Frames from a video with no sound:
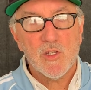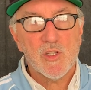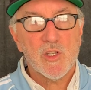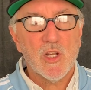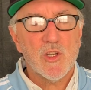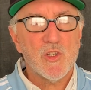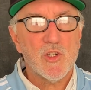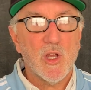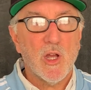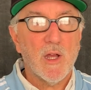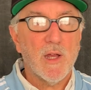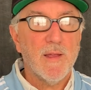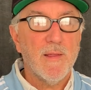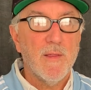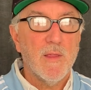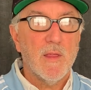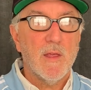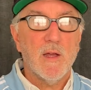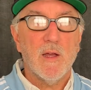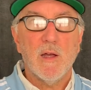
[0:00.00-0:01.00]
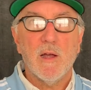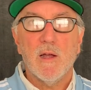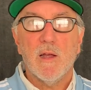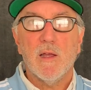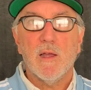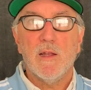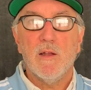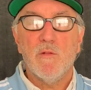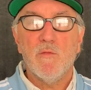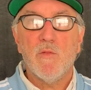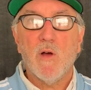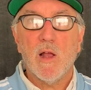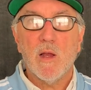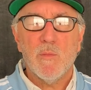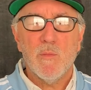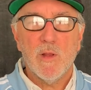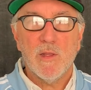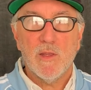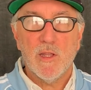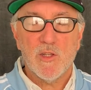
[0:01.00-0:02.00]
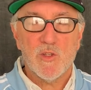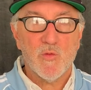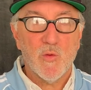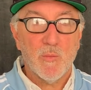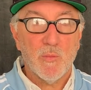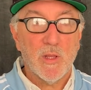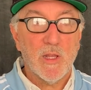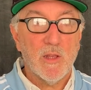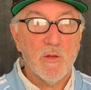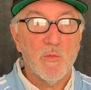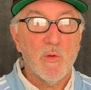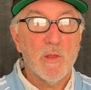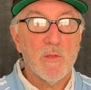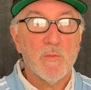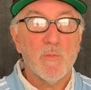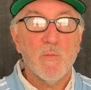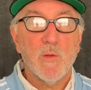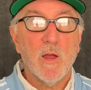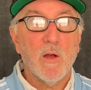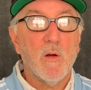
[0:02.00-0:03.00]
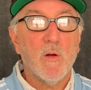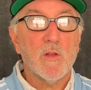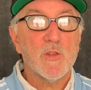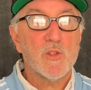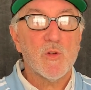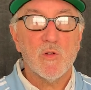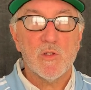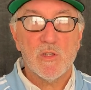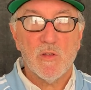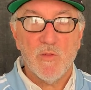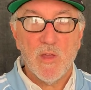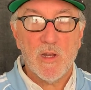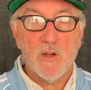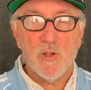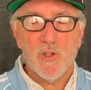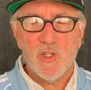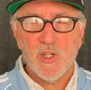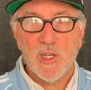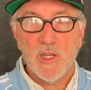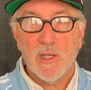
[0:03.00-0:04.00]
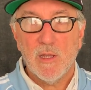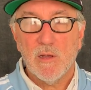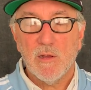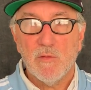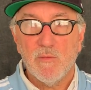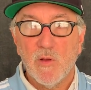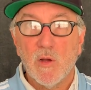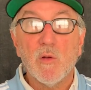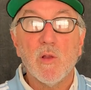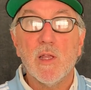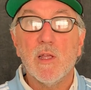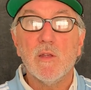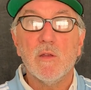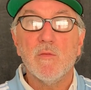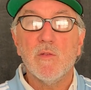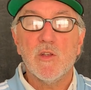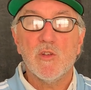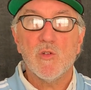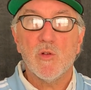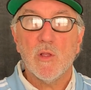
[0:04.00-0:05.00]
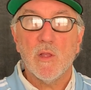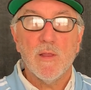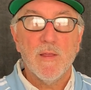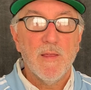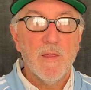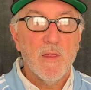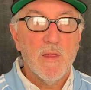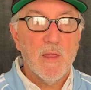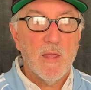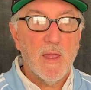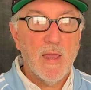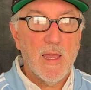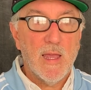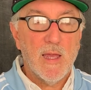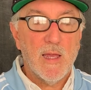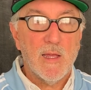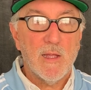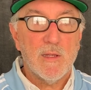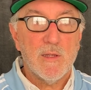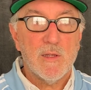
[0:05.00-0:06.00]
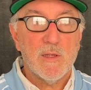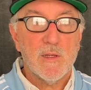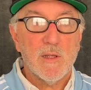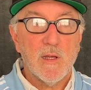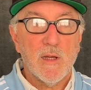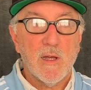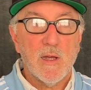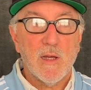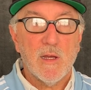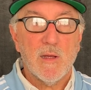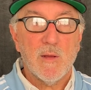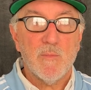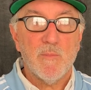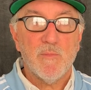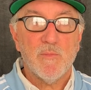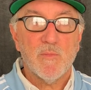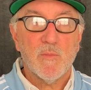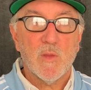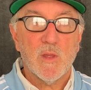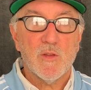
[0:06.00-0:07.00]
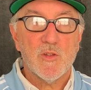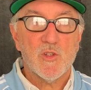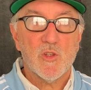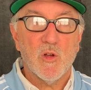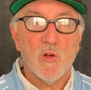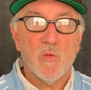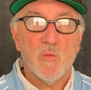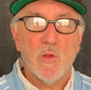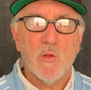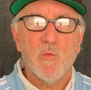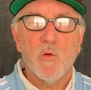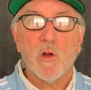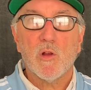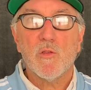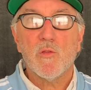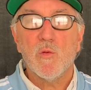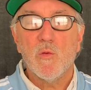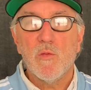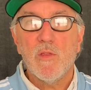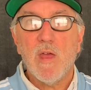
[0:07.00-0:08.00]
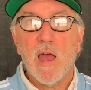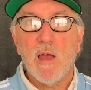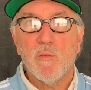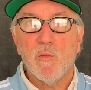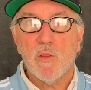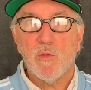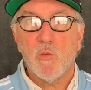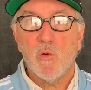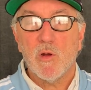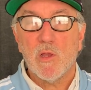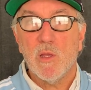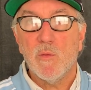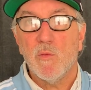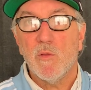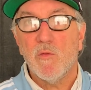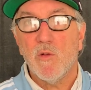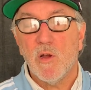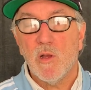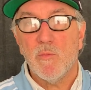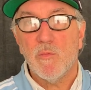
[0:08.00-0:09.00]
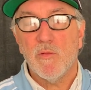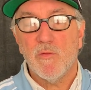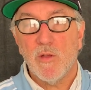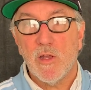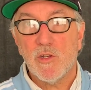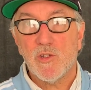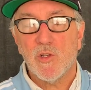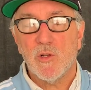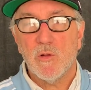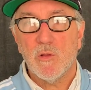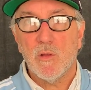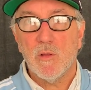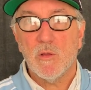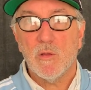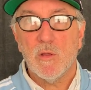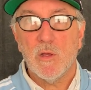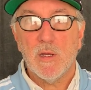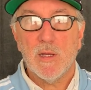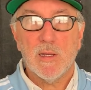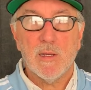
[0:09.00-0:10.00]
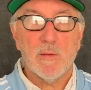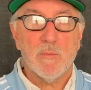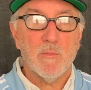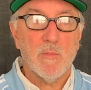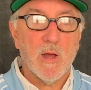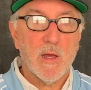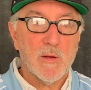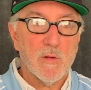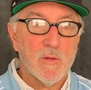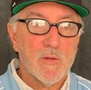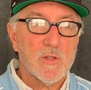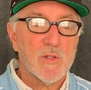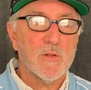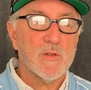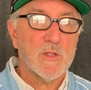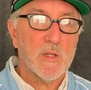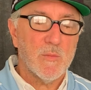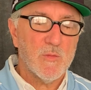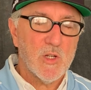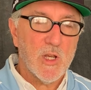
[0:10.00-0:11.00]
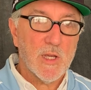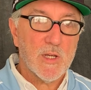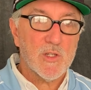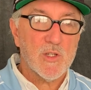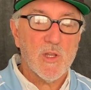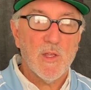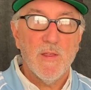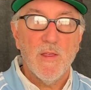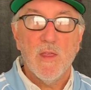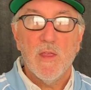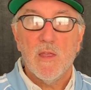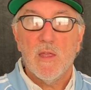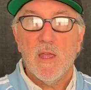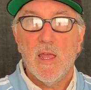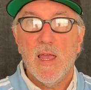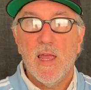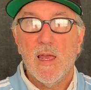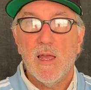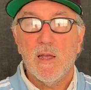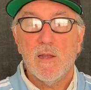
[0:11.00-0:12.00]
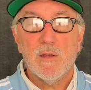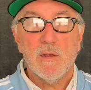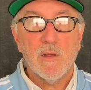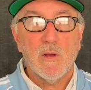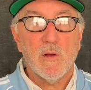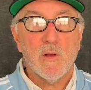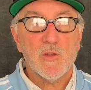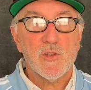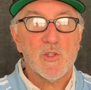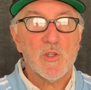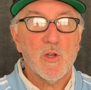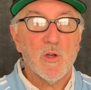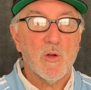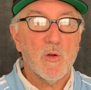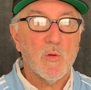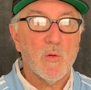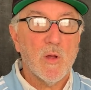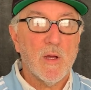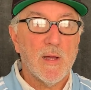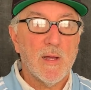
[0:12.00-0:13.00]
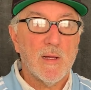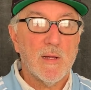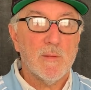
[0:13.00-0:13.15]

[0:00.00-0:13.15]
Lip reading: it's such an environment that's replete with all sorts of energy, very individual. And so we work through that with working with very professional models, subjects, and also